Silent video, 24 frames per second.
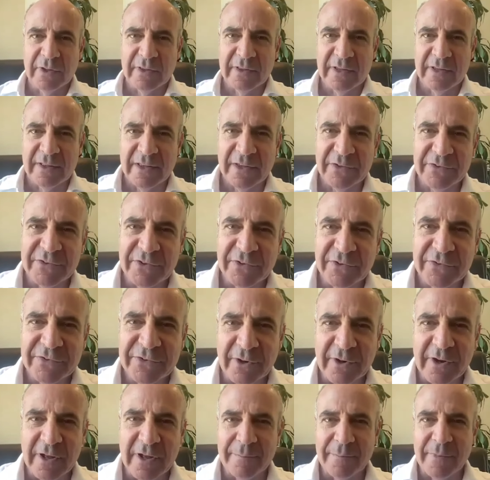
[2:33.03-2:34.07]
let's just
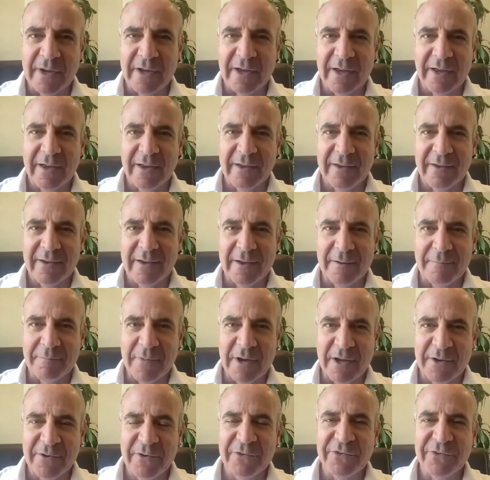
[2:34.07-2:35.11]
start out by
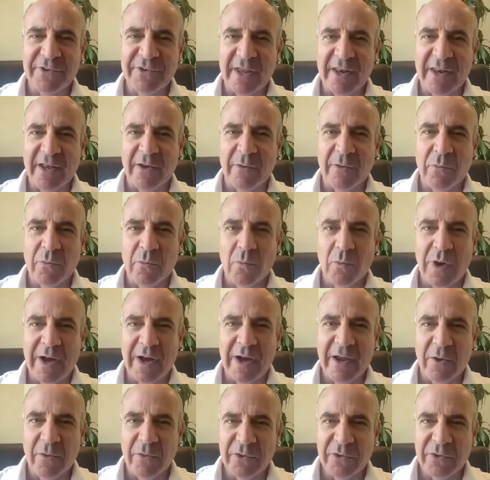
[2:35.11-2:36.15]
understanding
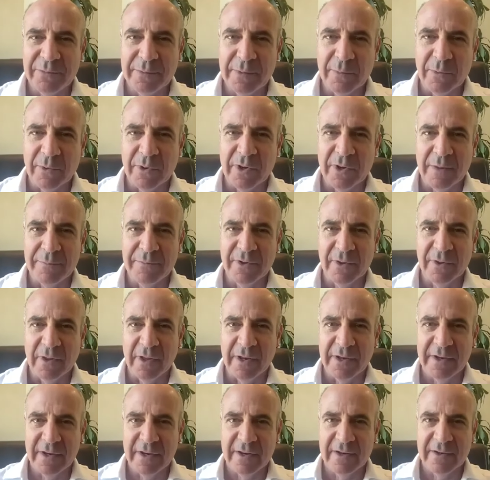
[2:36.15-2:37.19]
why all these people come to
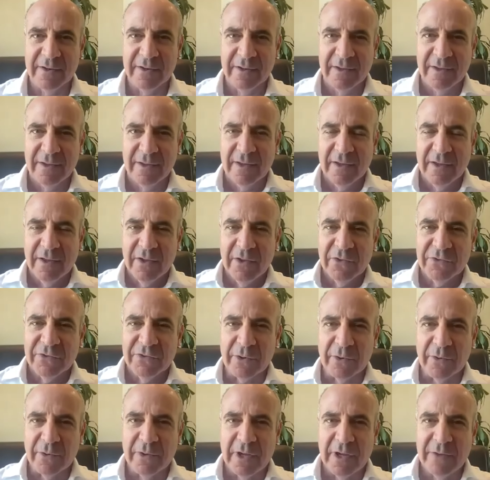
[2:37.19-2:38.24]
London.
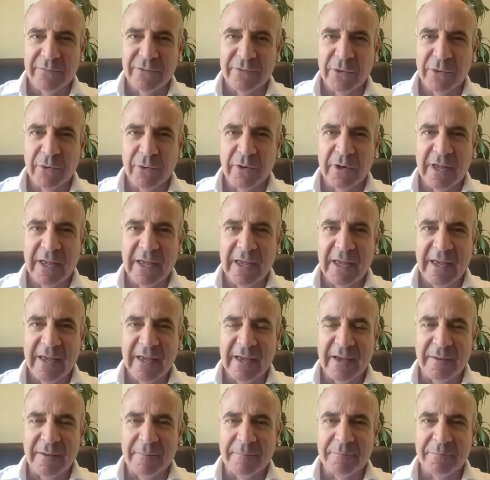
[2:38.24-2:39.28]
So if you're
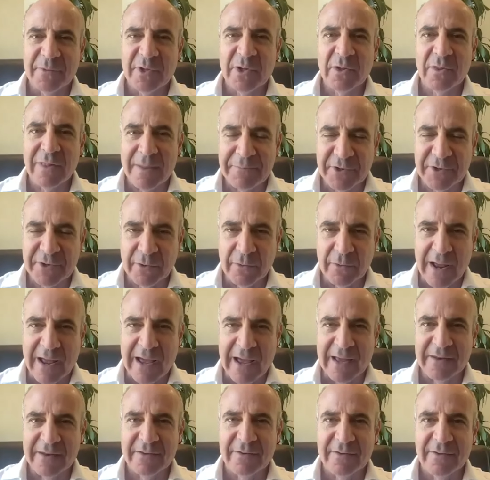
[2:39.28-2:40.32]
a
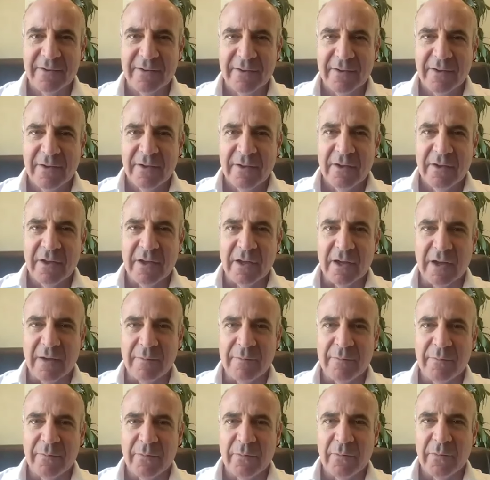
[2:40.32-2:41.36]
kleptocrat
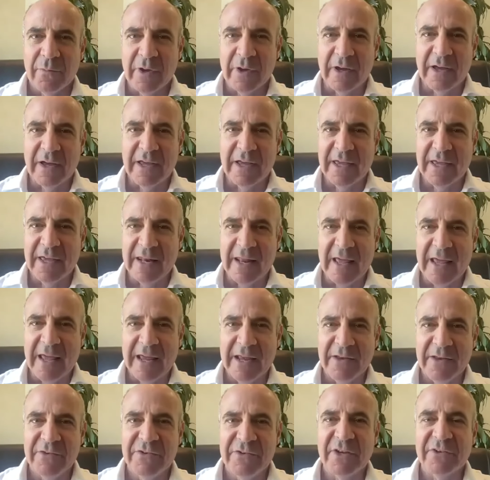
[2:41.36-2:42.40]
in
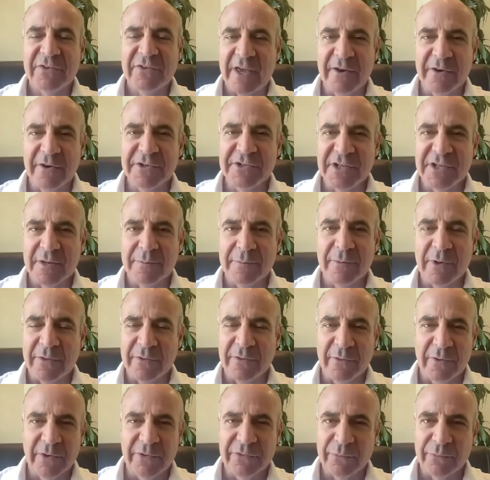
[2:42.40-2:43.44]
a dictatorship,
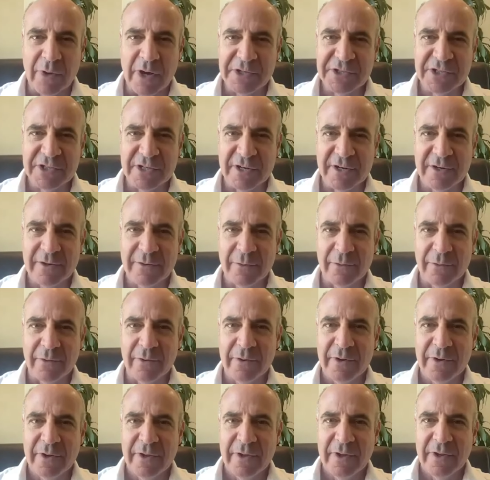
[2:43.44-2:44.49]
whether it's Russian or